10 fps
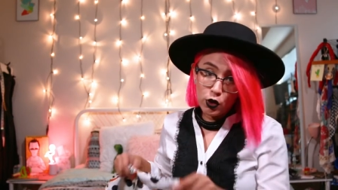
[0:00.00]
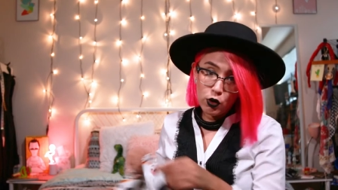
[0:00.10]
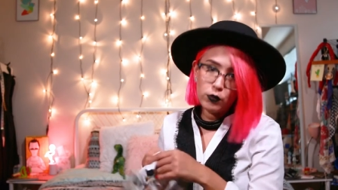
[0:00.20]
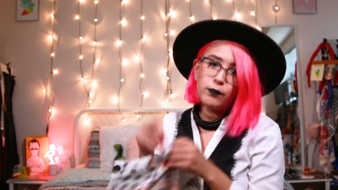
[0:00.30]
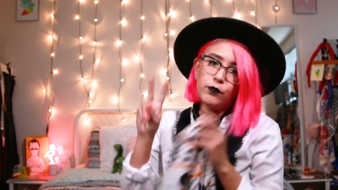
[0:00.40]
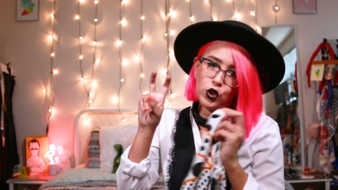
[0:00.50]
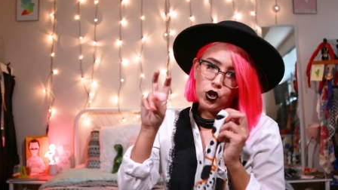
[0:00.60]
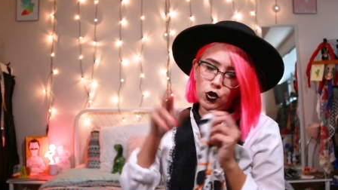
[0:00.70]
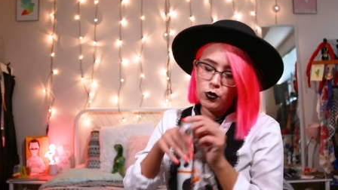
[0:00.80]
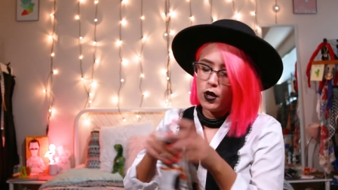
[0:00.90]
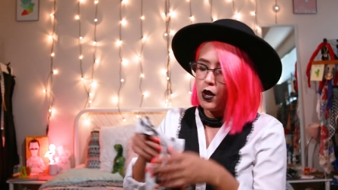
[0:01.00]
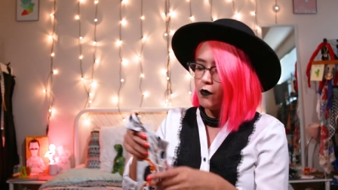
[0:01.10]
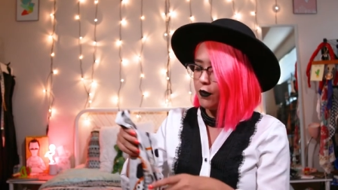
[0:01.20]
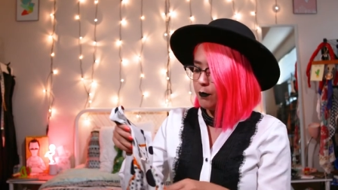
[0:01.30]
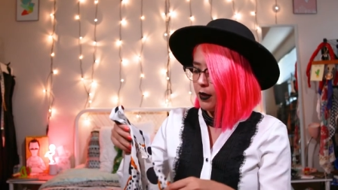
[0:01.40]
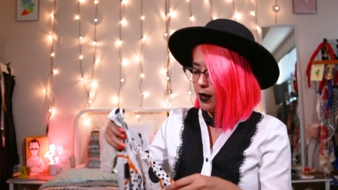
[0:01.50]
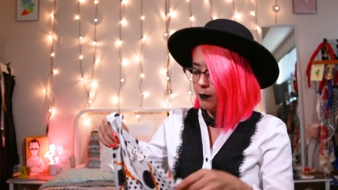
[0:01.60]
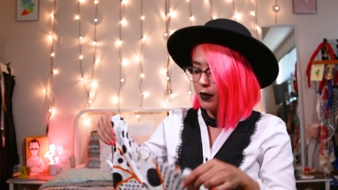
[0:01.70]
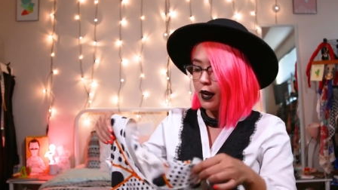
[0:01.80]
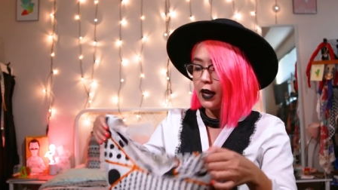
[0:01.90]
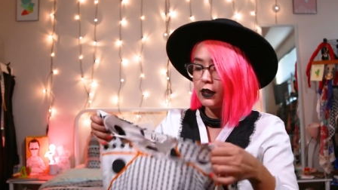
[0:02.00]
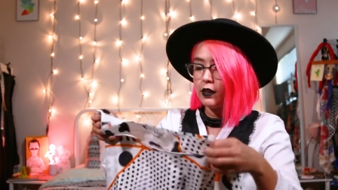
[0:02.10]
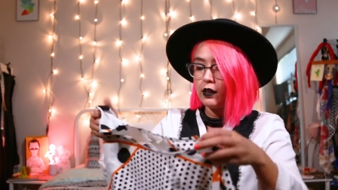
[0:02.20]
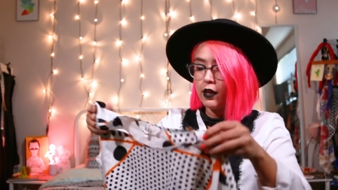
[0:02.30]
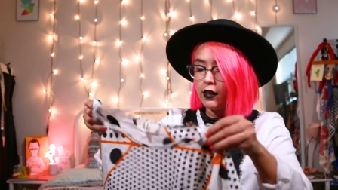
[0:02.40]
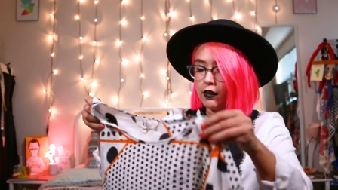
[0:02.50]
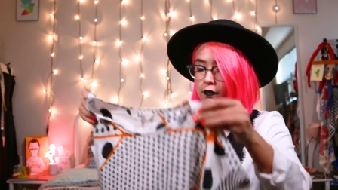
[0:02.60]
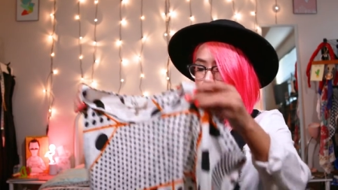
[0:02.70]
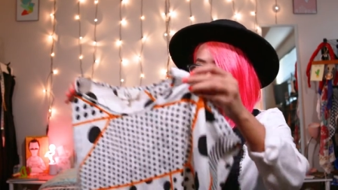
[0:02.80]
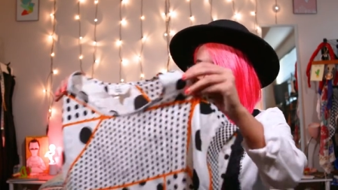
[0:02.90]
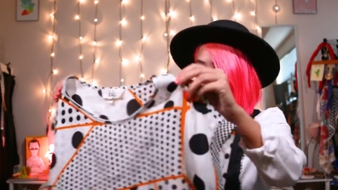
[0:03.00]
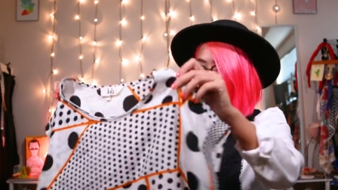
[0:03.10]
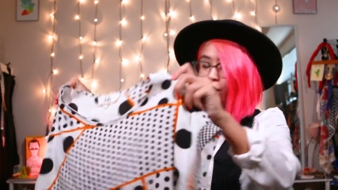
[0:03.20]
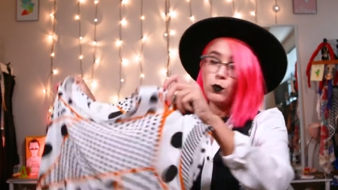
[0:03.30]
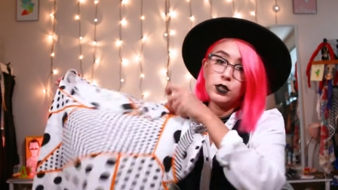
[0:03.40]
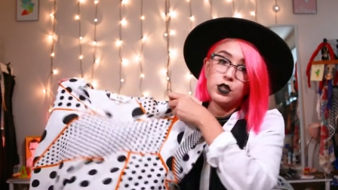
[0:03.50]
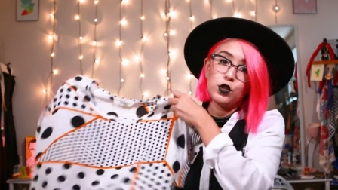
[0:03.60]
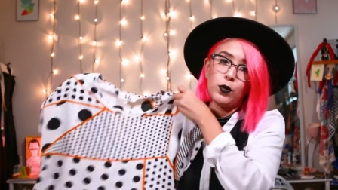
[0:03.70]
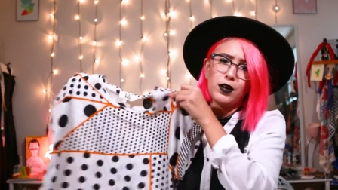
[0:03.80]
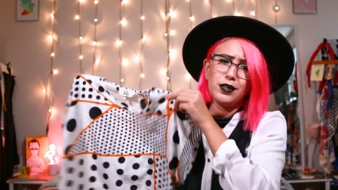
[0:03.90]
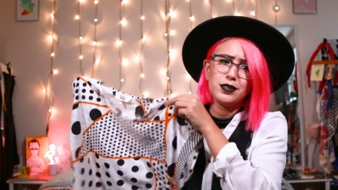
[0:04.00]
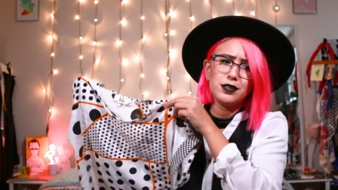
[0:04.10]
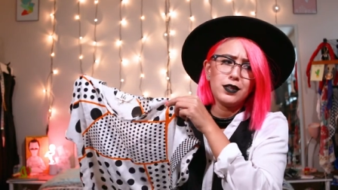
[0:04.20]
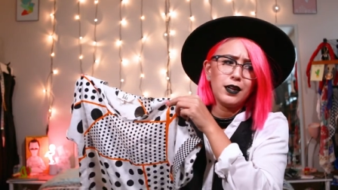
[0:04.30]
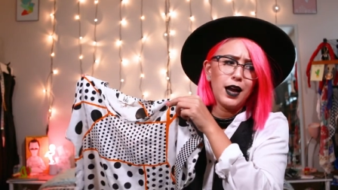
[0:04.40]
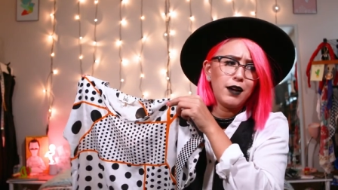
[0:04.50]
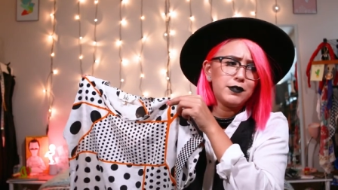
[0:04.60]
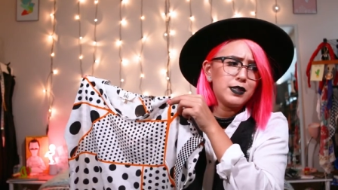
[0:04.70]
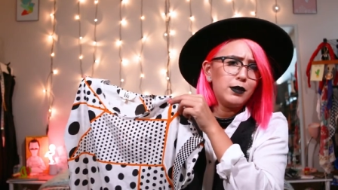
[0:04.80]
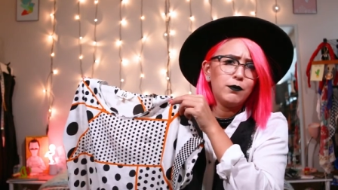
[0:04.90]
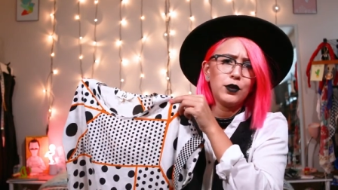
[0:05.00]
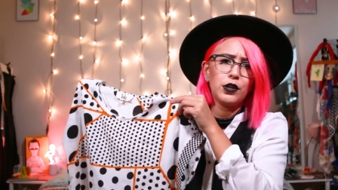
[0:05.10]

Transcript: coat, fur coat from them that I love and wear every once in a while because it's a half sleeve fur